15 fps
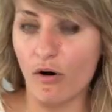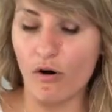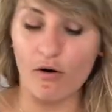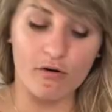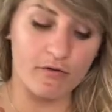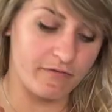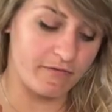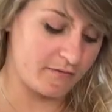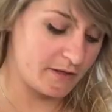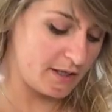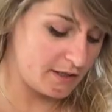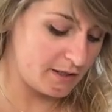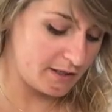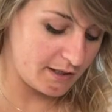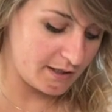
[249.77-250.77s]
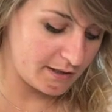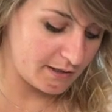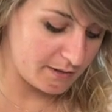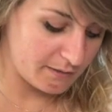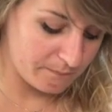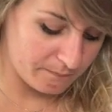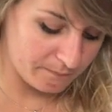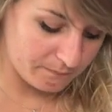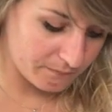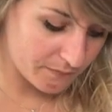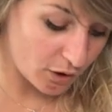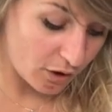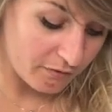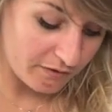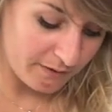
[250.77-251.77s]
of
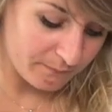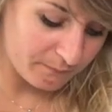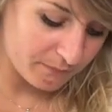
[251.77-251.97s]
coffee.